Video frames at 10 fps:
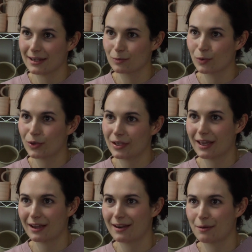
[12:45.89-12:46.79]
and
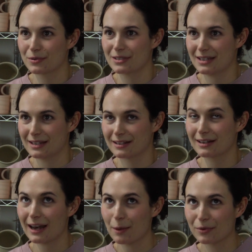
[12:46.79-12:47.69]
working
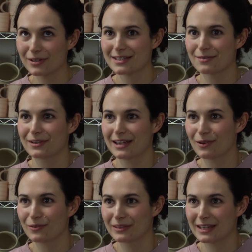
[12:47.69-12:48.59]
collaboratively
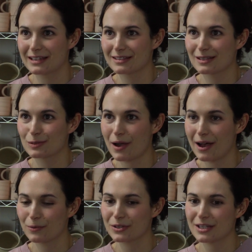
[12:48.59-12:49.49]
on things as
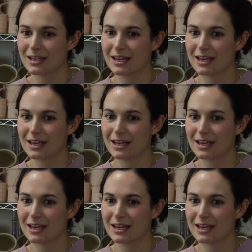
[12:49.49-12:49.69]
well, which